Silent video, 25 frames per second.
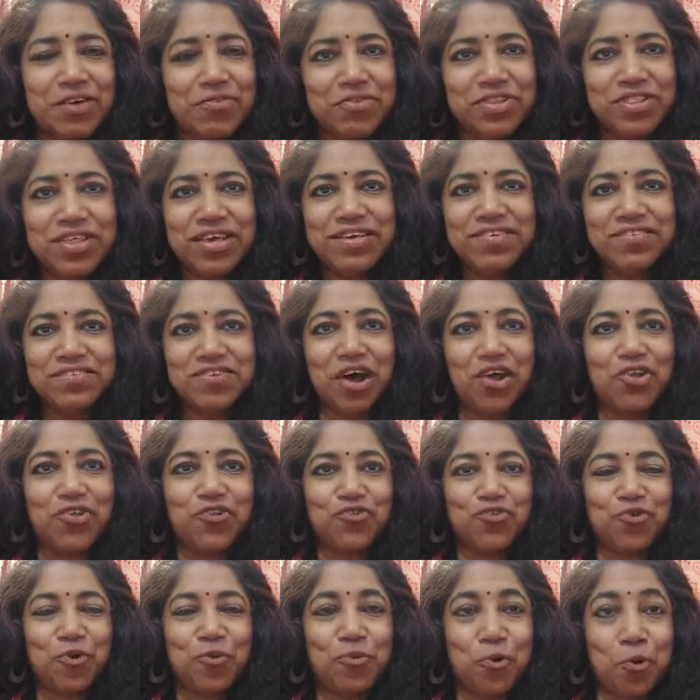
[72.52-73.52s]
Everything
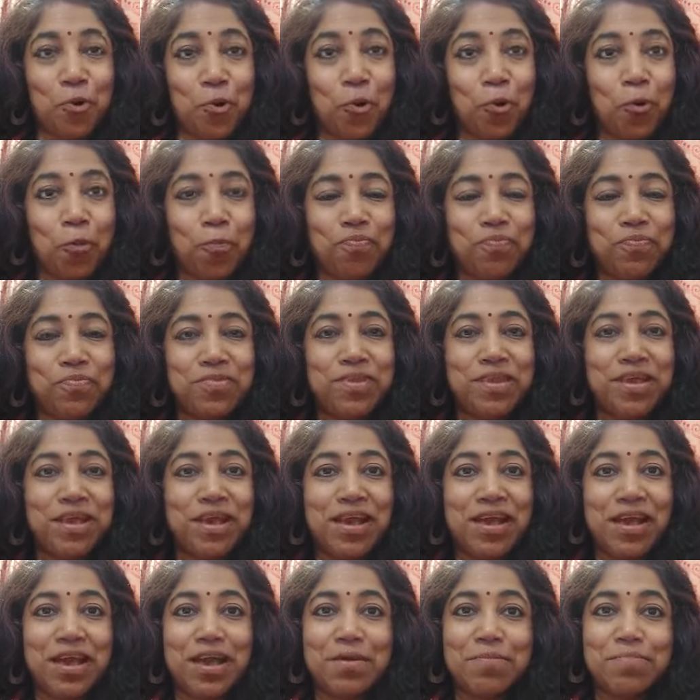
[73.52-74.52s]
starts from home
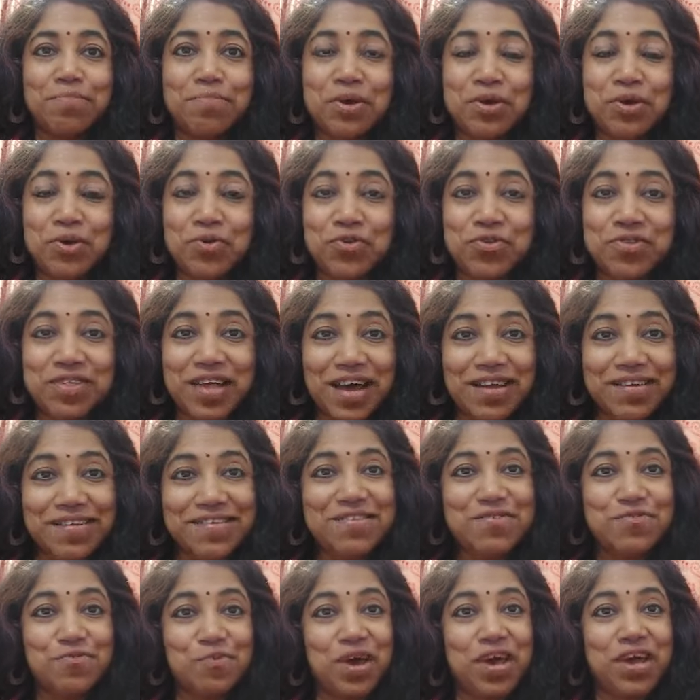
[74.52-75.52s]
because
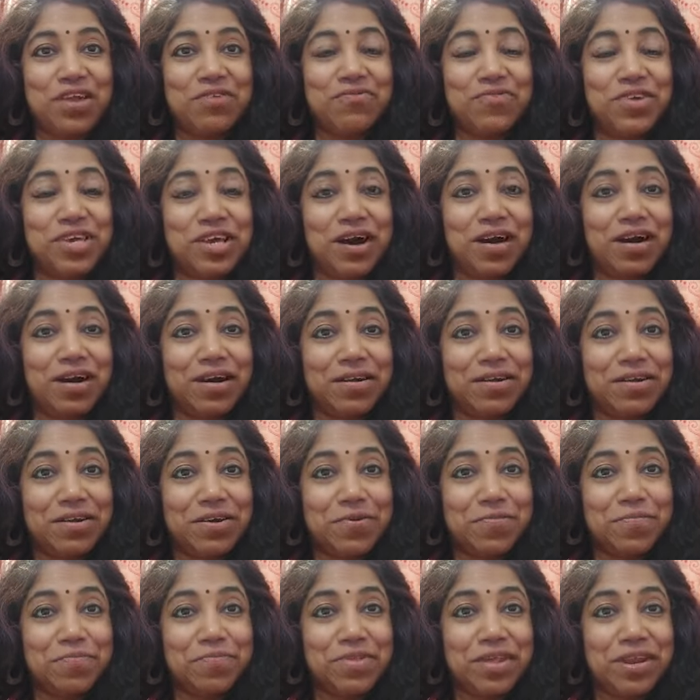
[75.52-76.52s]
that is where we are
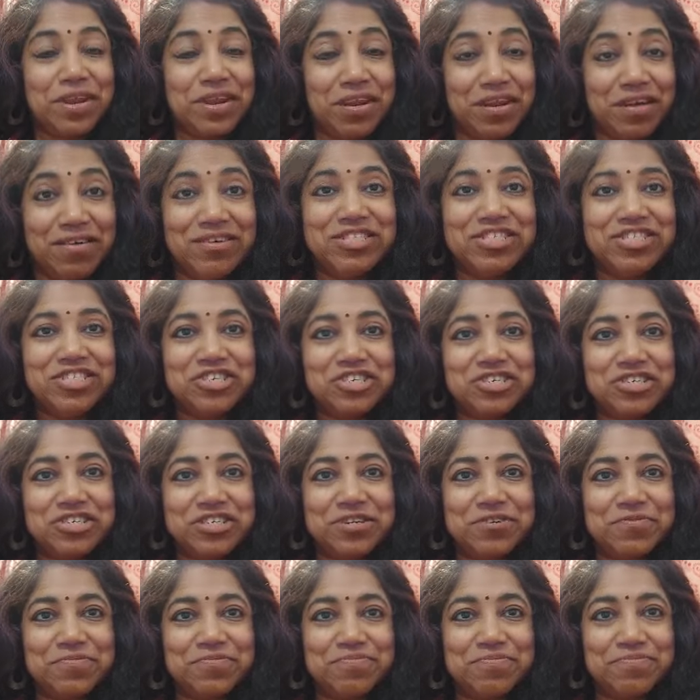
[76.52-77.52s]

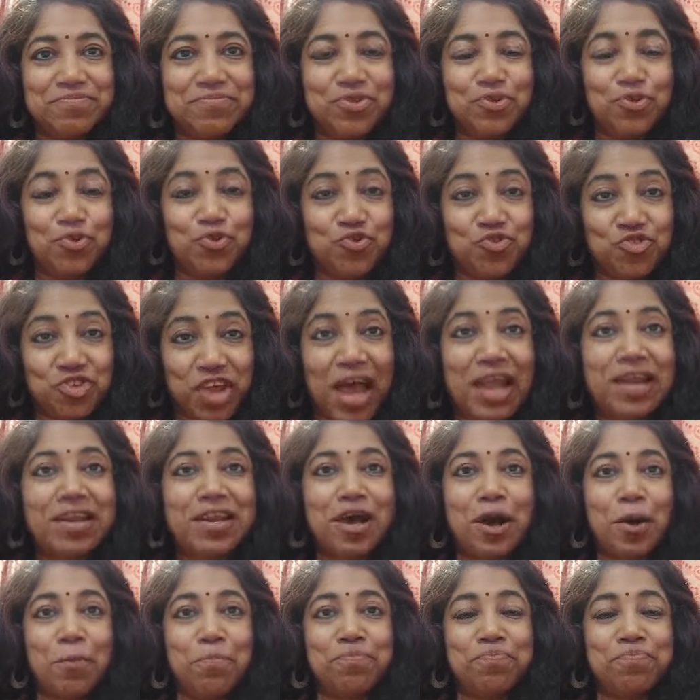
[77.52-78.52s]
nurtured to
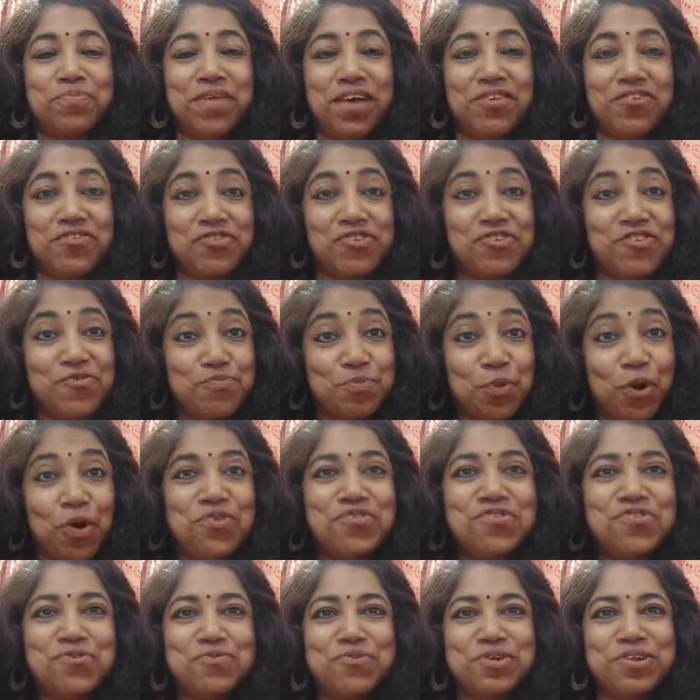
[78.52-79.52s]
stand up as
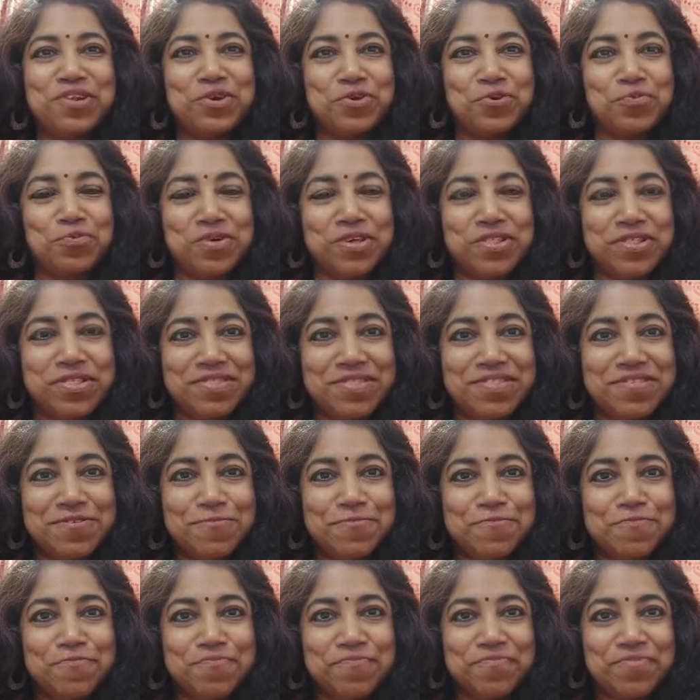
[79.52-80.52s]
responsible
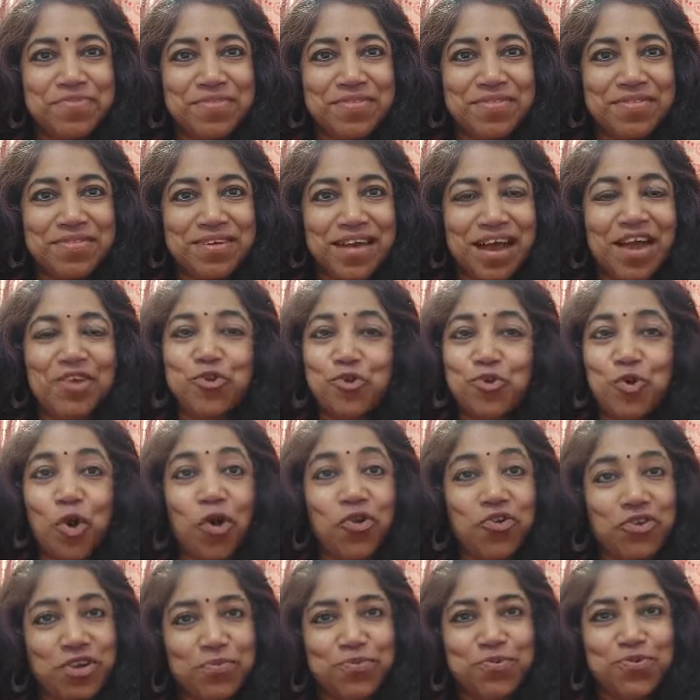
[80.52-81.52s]
humans and to
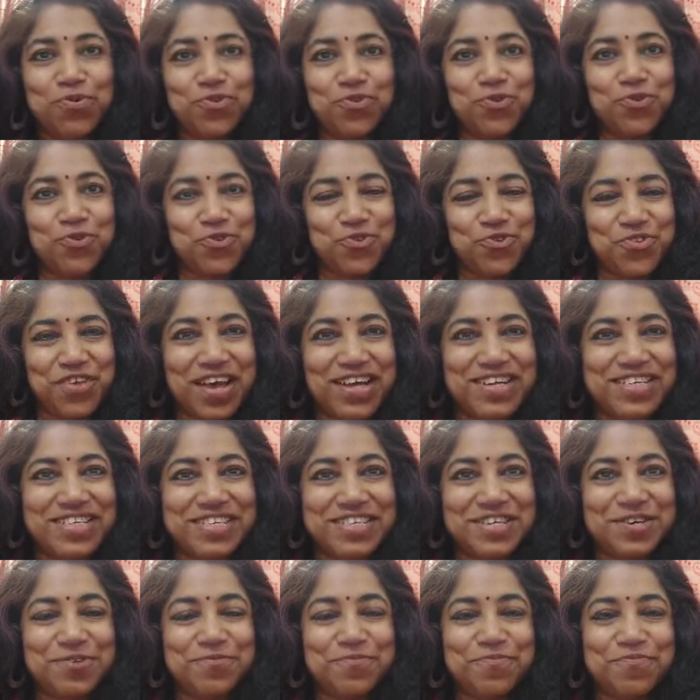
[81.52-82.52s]
contribute to
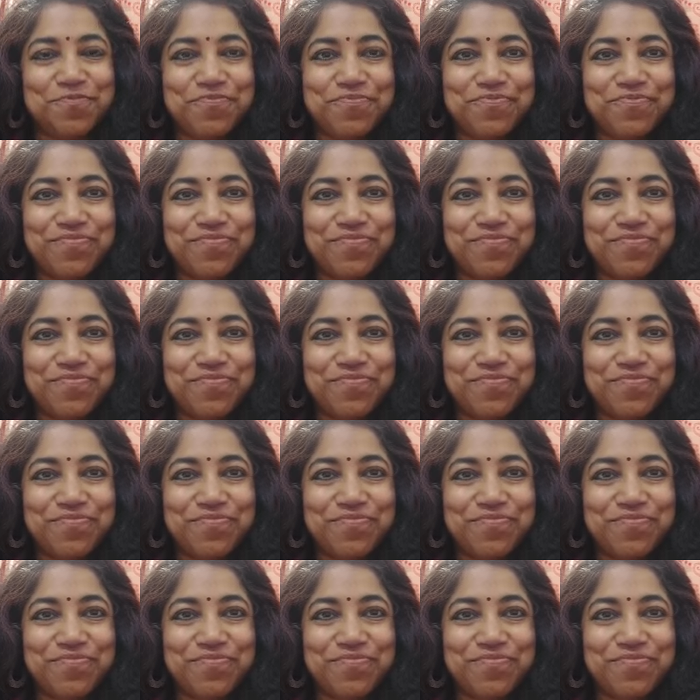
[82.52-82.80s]
society.